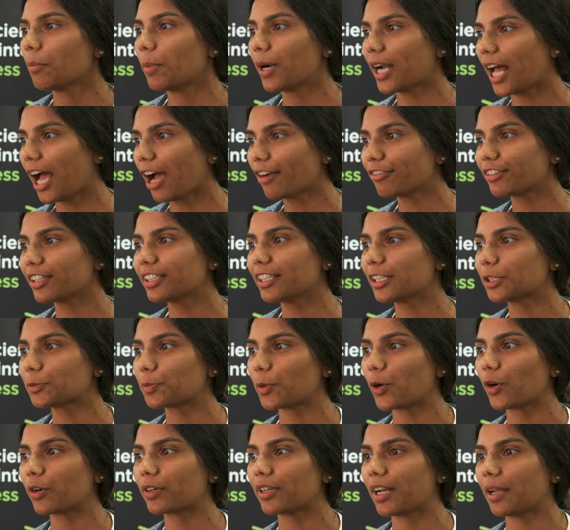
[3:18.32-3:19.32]
But after this
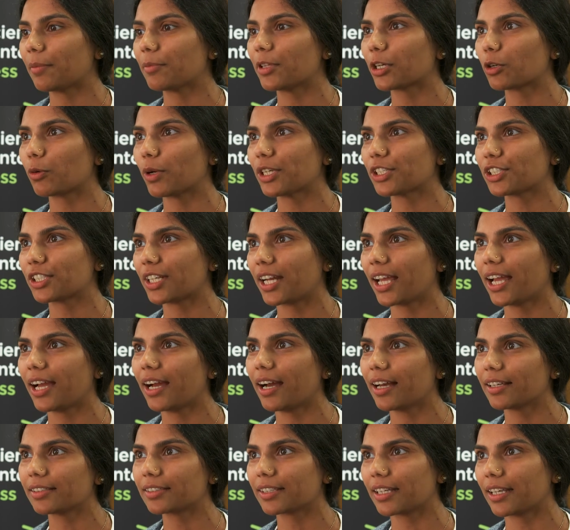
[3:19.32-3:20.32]
program, the question I
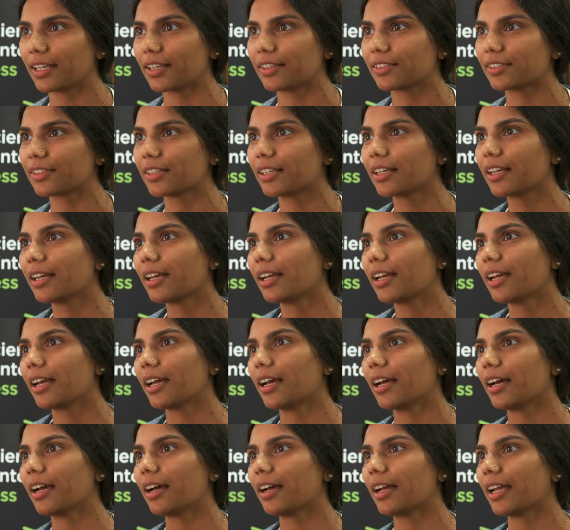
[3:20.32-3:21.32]
ask is,
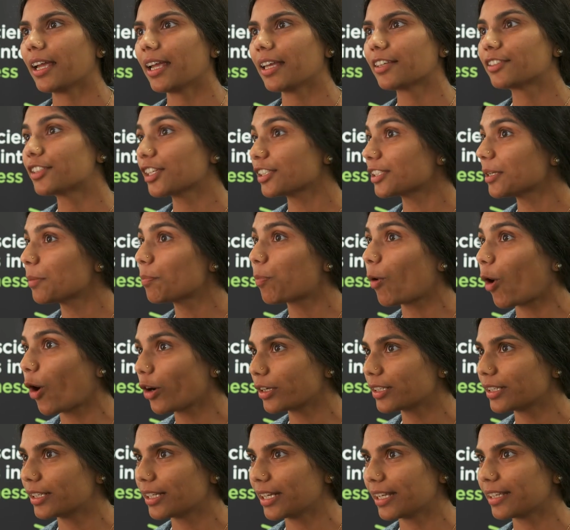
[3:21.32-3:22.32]
uh, is this
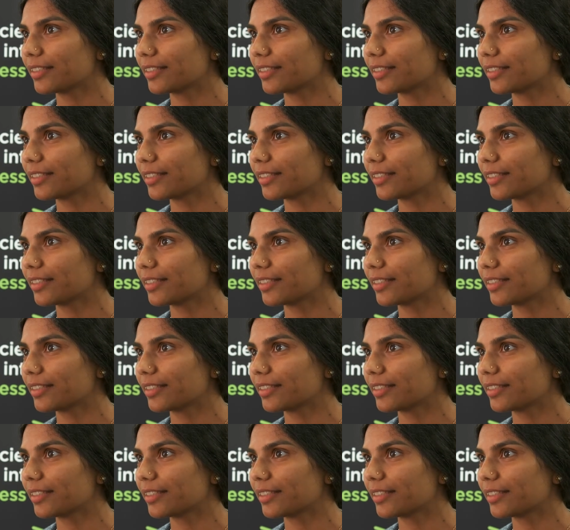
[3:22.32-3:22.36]
important?